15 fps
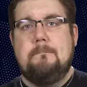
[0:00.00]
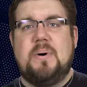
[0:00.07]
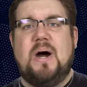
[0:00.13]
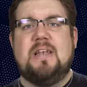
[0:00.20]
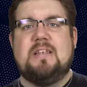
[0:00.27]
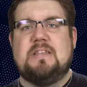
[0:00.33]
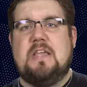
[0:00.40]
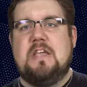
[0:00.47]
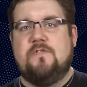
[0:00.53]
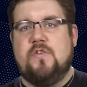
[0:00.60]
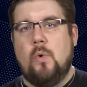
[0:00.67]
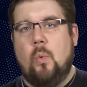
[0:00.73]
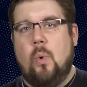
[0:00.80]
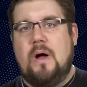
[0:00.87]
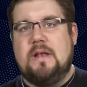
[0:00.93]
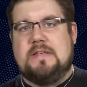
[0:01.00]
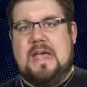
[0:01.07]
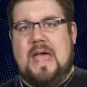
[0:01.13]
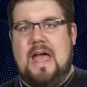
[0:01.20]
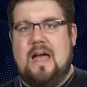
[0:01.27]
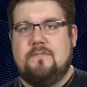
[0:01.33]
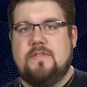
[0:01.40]
but if you want
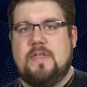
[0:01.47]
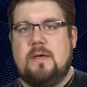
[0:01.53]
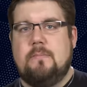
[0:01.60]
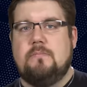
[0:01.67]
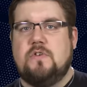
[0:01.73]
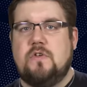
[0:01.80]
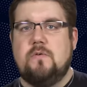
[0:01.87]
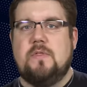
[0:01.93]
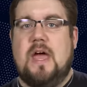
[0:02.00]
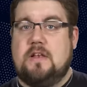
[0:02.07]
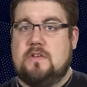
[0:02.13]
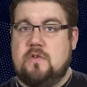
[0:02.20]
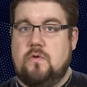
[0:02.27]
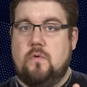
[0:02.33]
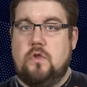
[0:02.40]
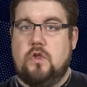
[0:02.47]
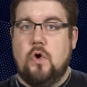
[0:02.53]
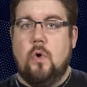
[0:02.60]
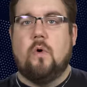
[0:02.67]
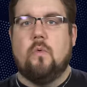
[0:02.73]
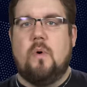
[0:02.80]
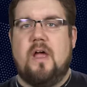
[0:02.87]
to have them do that to
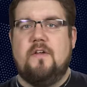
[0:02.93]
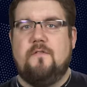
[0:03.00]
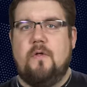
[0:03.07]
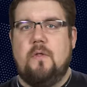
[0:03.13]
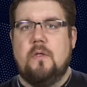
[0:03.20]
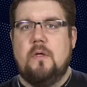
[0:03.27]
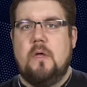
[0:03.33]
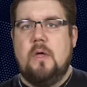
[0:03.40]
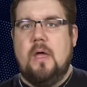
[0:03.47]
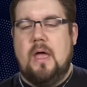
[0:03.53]
your rifle